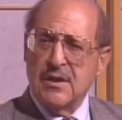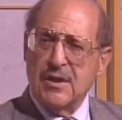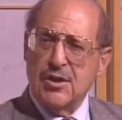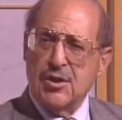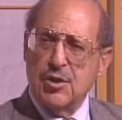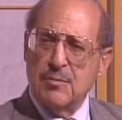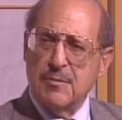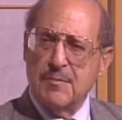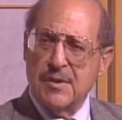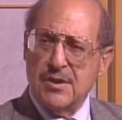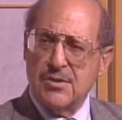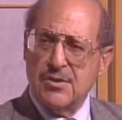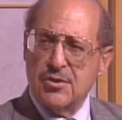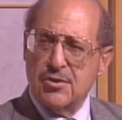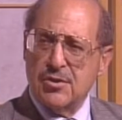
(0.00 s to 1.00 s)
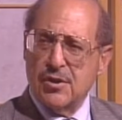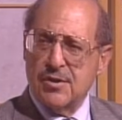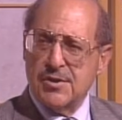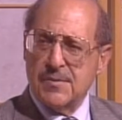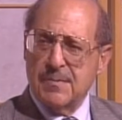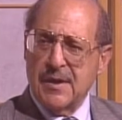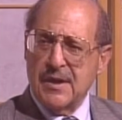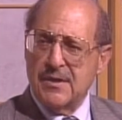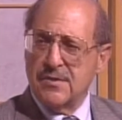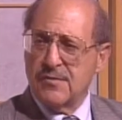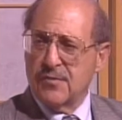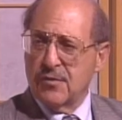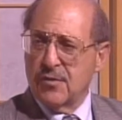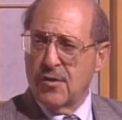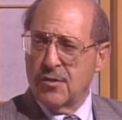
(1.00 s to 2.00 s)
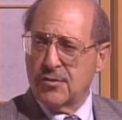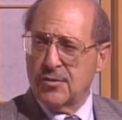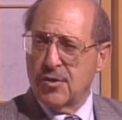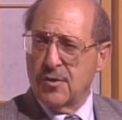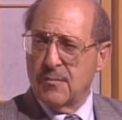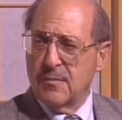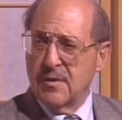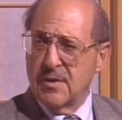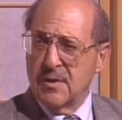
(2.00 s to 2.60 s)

In human beings, insurance pays for long-term